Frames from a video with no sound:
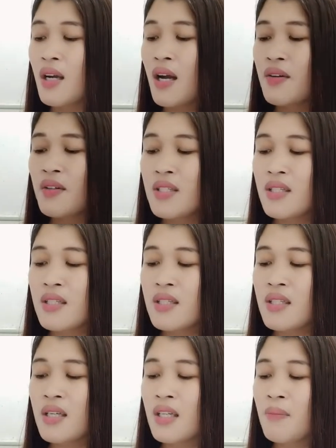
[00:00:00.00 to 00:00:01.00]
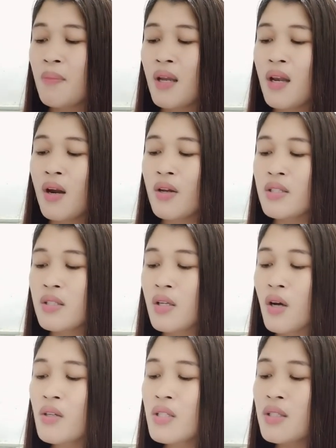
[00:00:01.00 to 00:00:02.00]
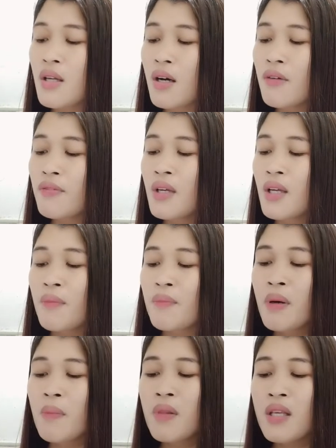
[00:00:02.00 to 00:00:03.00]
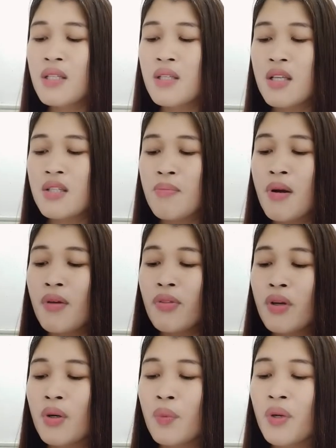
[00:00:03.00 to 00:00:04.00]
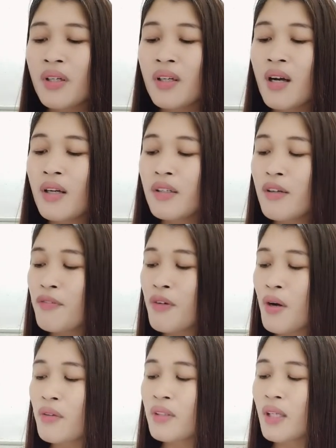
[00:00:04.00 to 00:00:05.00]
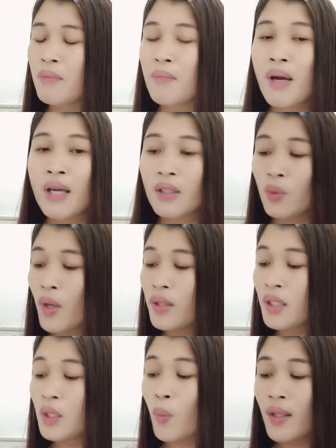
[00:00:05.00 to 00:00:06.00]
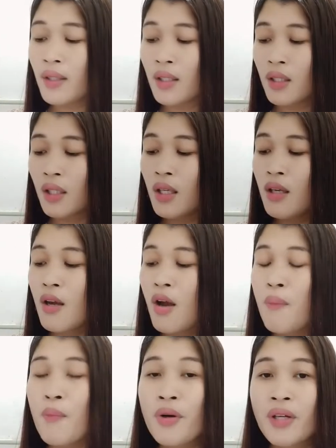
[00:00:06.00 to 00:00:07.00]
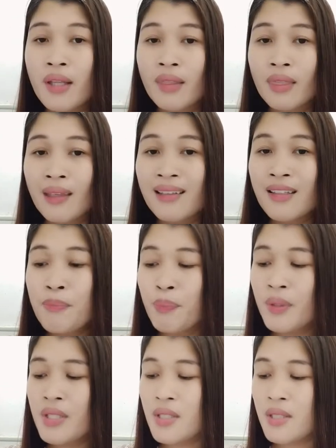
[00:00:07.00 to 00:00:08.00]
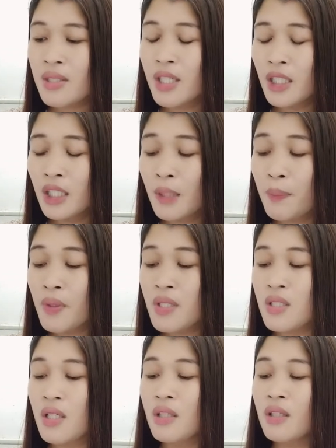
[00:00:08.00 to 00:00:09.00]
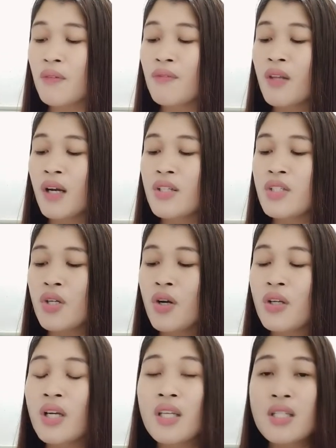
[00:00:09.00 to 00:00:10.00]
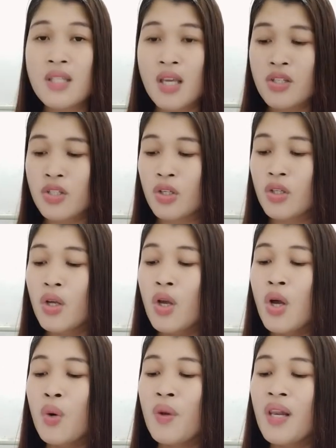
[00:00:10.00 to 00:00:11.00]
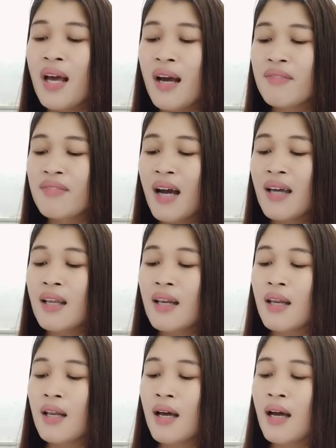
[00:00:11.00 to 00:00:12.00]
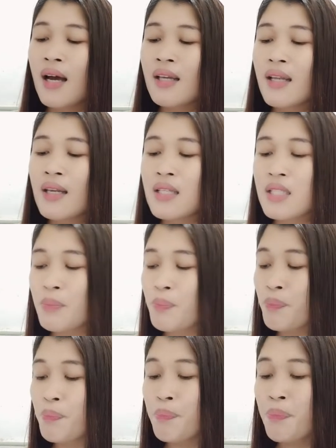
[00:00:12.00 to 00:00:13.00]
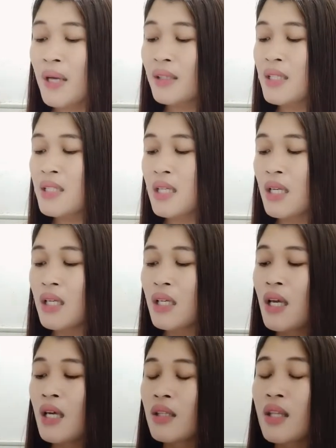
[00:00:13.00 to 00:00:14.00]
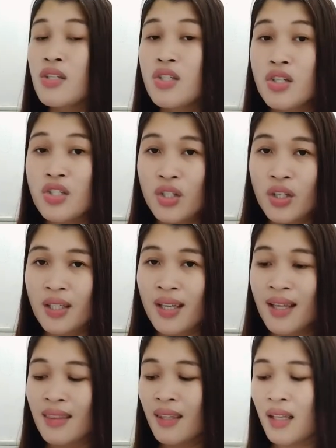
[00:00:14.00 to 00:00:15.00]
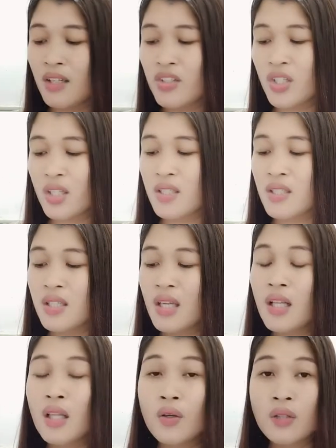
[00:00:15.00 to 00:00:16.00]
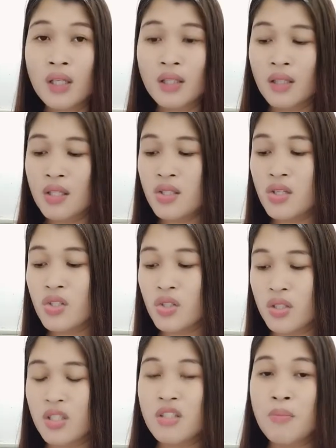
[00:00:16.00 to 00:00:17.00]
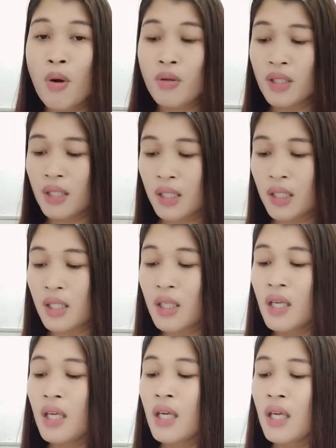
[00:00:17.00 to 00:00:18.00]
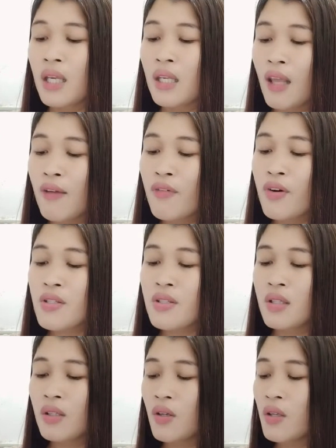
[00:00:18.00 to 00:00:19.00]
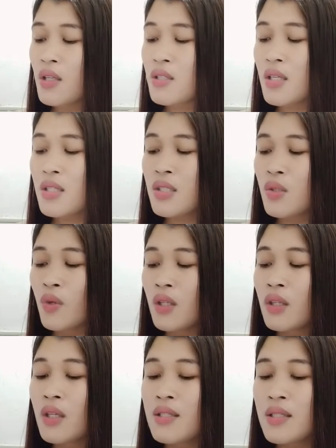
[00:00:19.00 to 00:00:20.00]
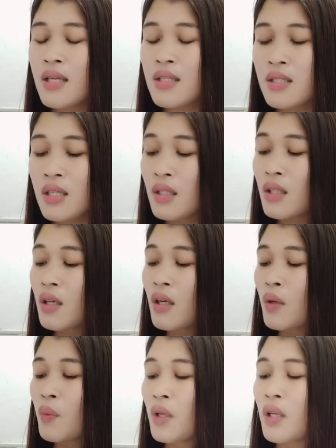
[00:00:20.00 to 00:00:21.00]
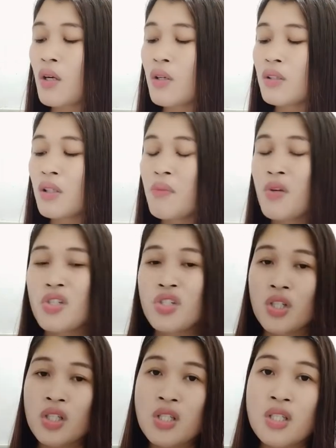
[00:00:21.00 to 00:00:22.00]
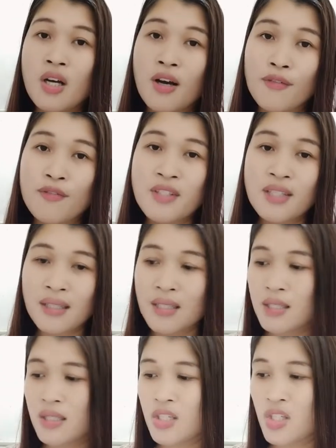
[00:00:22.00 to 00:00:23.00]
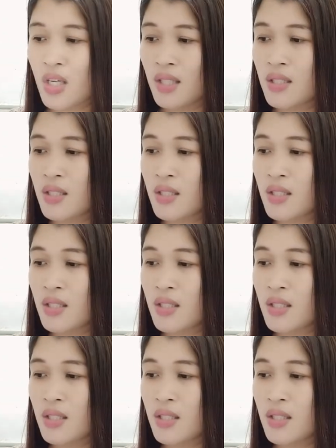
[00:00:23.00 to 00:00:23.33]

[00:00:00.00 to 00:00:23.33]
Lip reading: A recent study by Lawrence Gostock published a Smarter where Gardner found that by 2023, more than 33% of large organizations will have analysts practicing decision intelligence, including decision modeling, endeavors that only succeed with the contributions of statisticians.